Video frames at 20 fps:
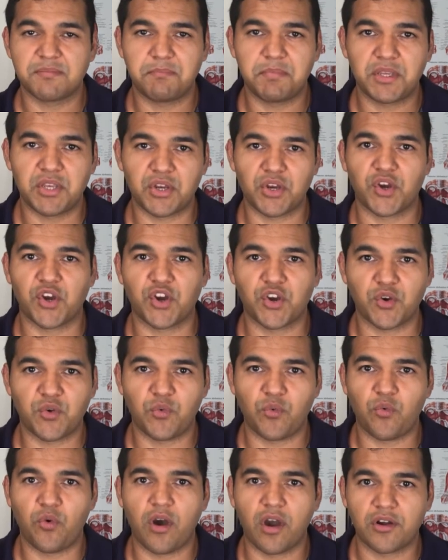just pure
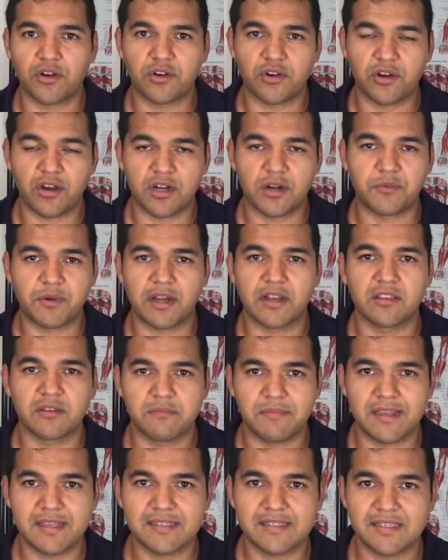water on a regular
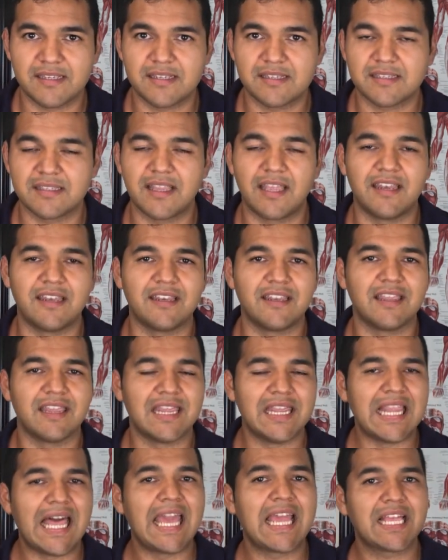basis, then
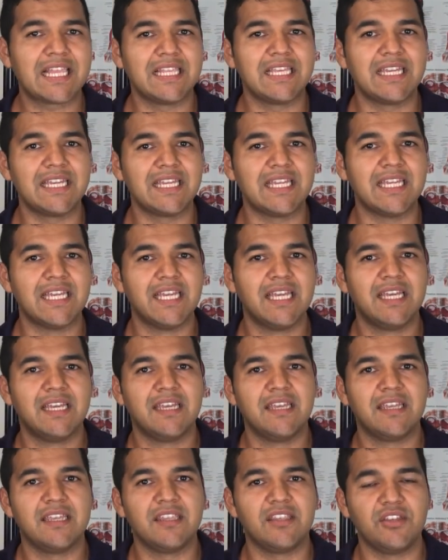likely
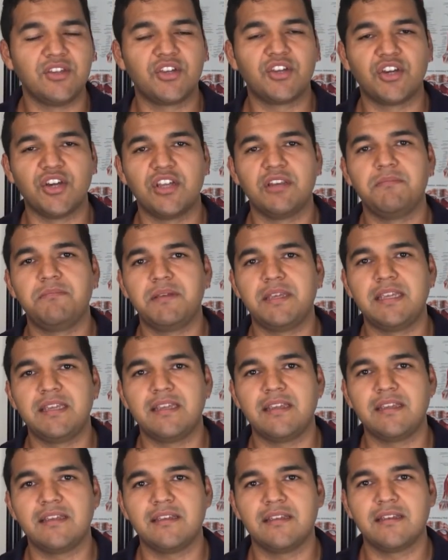you could
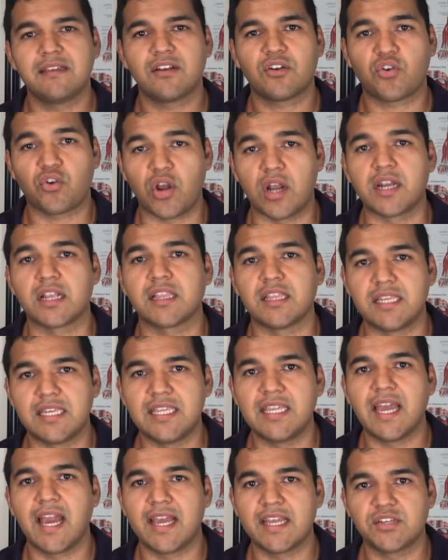be chronically
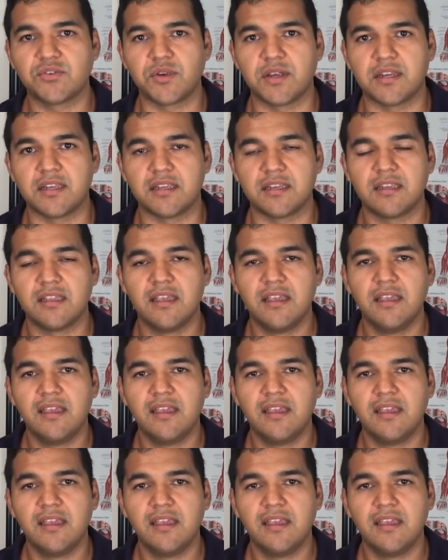dehydrated